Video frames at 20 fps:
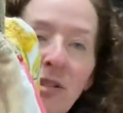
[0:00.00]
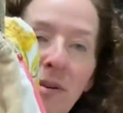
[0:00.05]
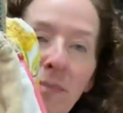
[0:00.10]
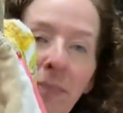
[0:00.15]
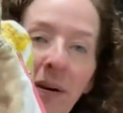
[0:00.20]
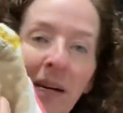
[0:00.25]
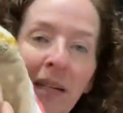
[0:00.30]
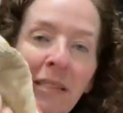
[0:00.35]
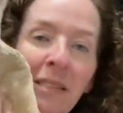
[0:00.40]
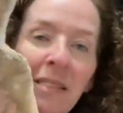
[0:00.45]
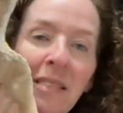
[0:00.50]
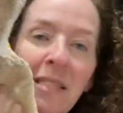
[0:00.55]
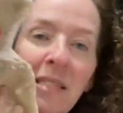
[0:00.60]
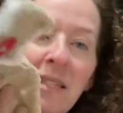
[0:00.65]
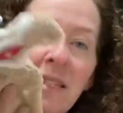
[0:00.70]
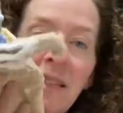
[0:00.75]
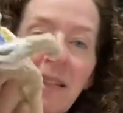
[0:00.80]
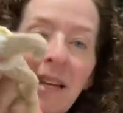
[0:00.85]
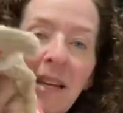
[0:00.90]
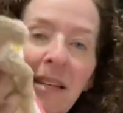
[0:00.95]
the buttons
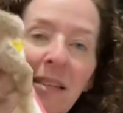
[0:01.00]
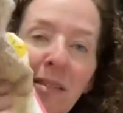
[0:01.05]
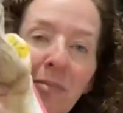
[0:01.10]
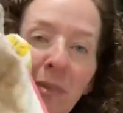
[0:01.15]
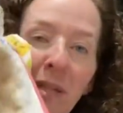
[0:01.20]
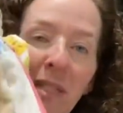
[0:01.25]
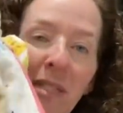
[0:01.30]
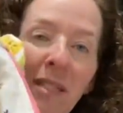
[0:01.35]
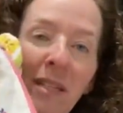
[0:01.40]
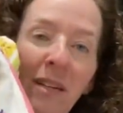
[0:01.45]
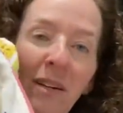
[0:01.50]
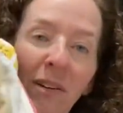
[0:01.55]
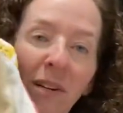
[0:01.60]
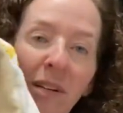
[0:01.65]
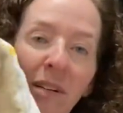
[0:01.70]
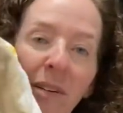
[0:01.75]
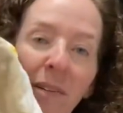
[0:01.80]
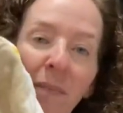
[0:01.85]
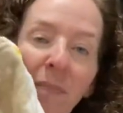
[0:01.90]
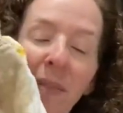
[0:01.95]
to like the
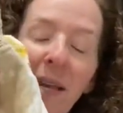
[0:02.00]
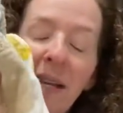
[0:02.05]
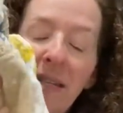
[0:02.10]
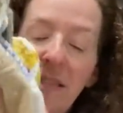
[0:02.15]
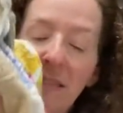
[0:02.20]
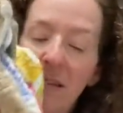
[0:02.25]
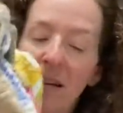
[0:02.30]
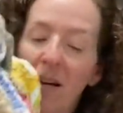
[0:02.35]
material. That's